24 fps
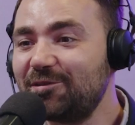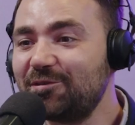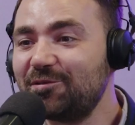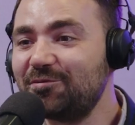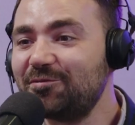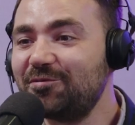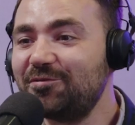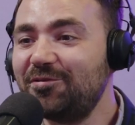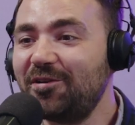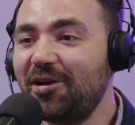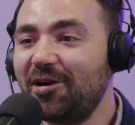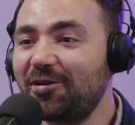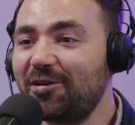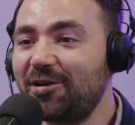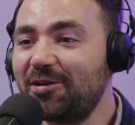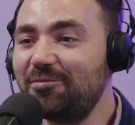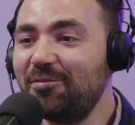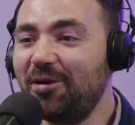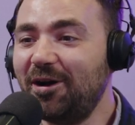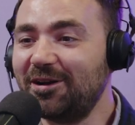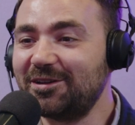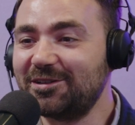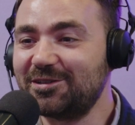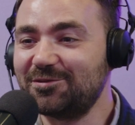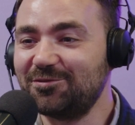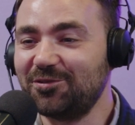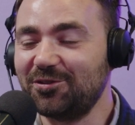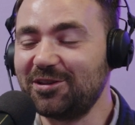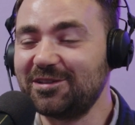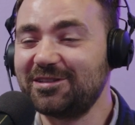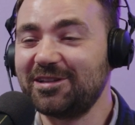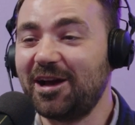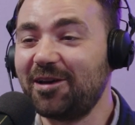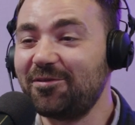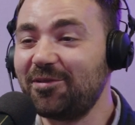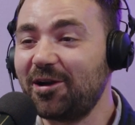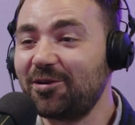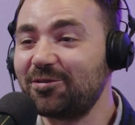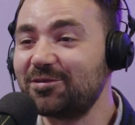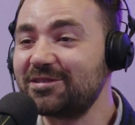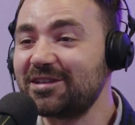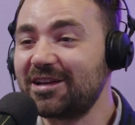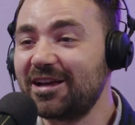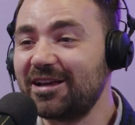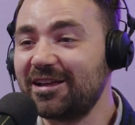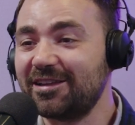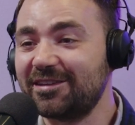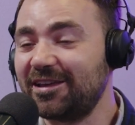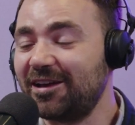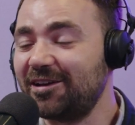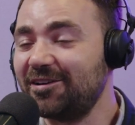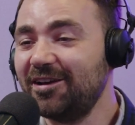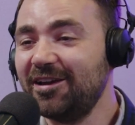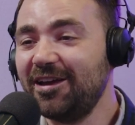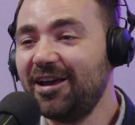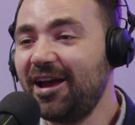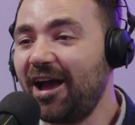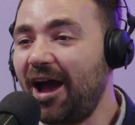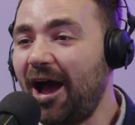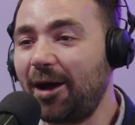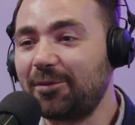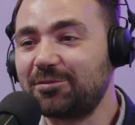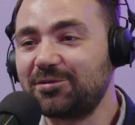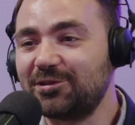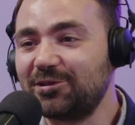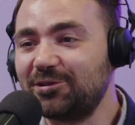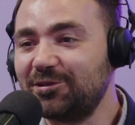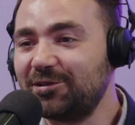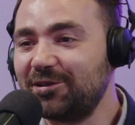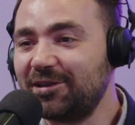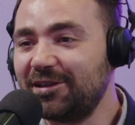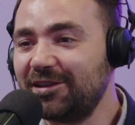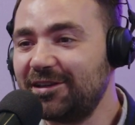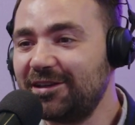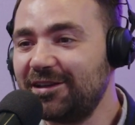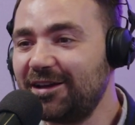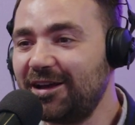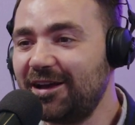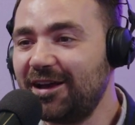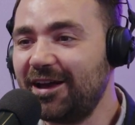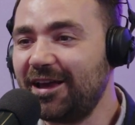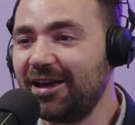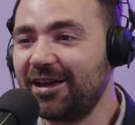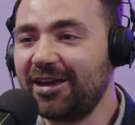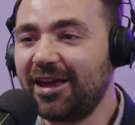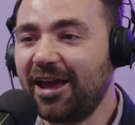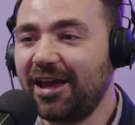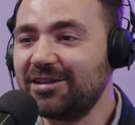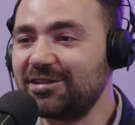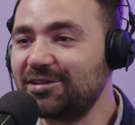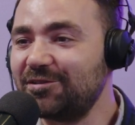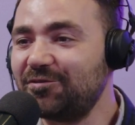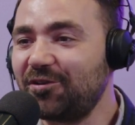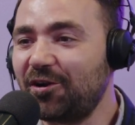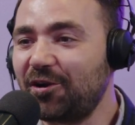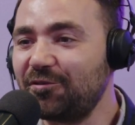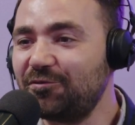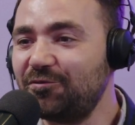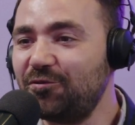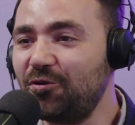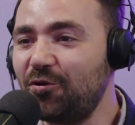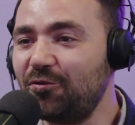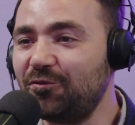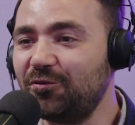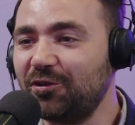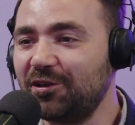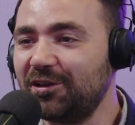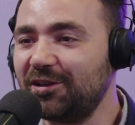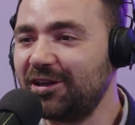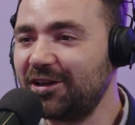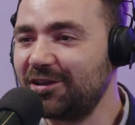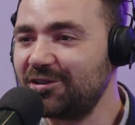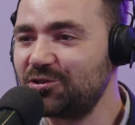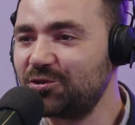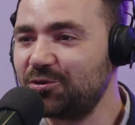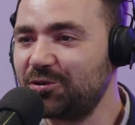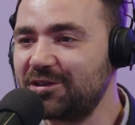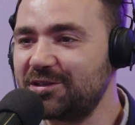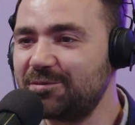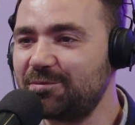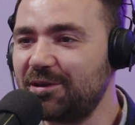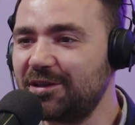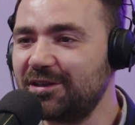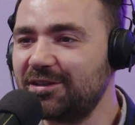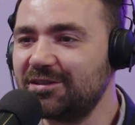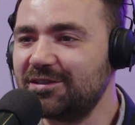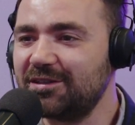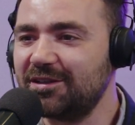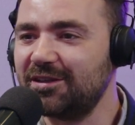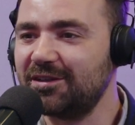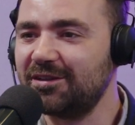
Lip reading: you very much for the time. That was absolutely engaging and very thoughtful, and I enjoyed speaking to